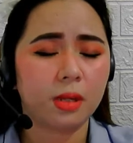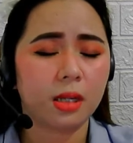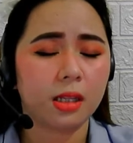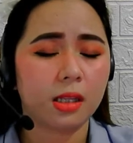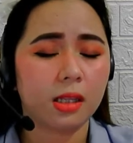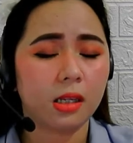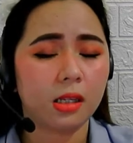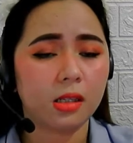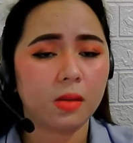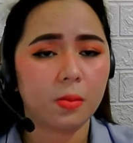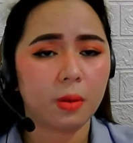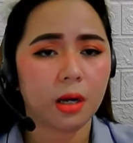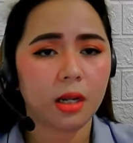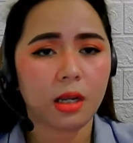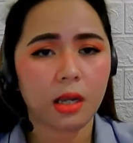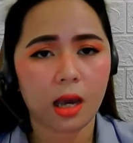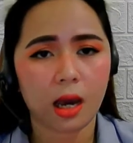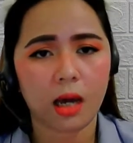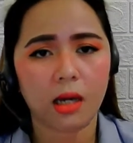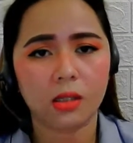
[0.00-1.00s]
that this
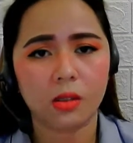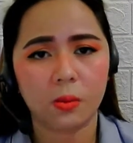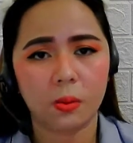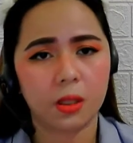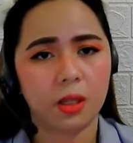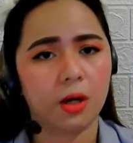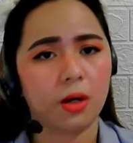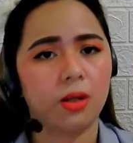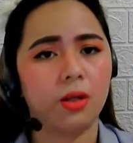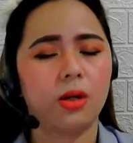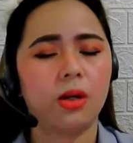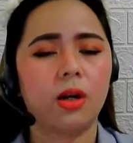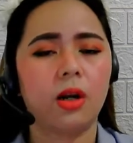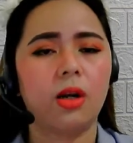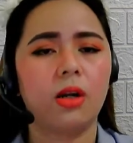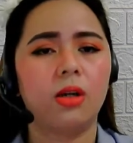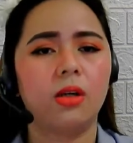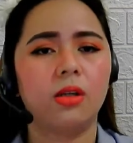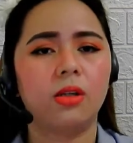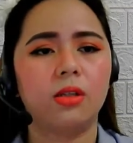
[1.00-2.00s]
body has with the other
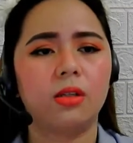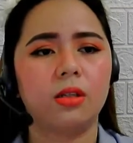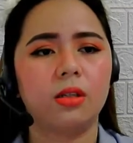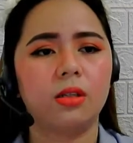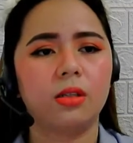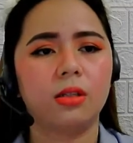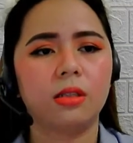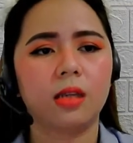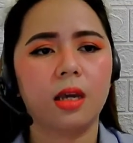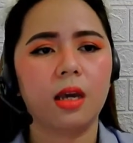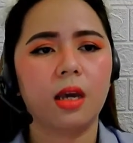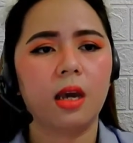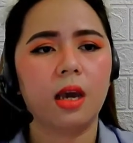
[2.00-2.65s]
characters,